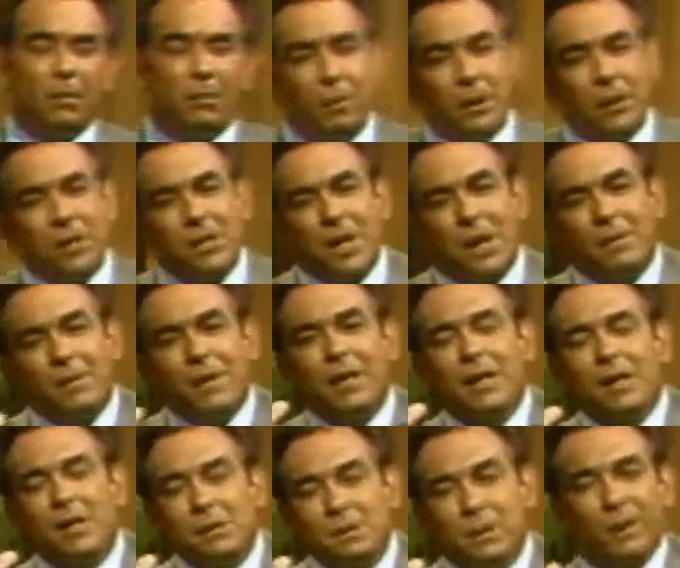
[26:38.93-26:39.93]
But something
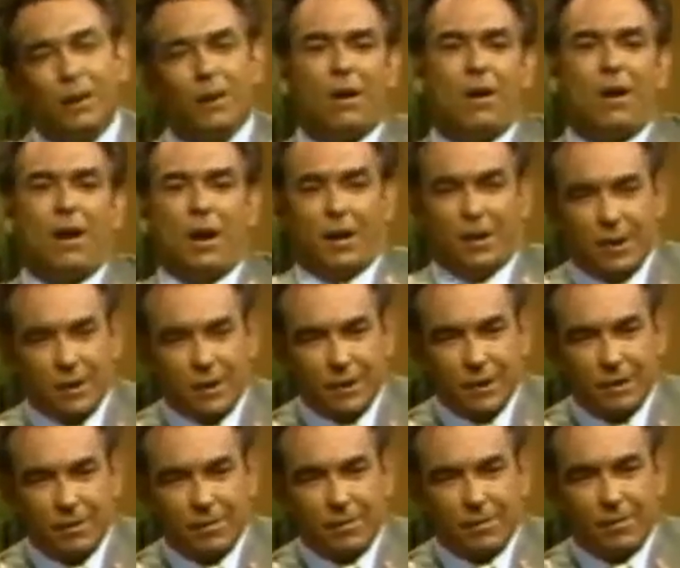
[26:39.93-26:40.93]
has been
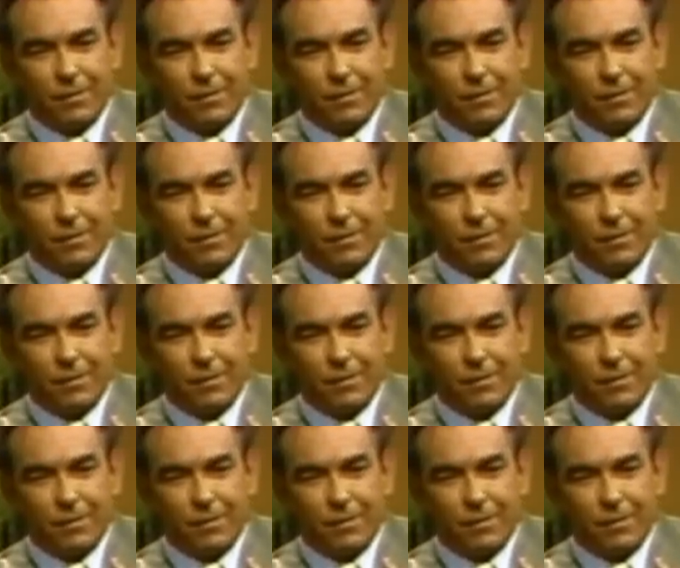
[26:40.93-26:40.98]
lost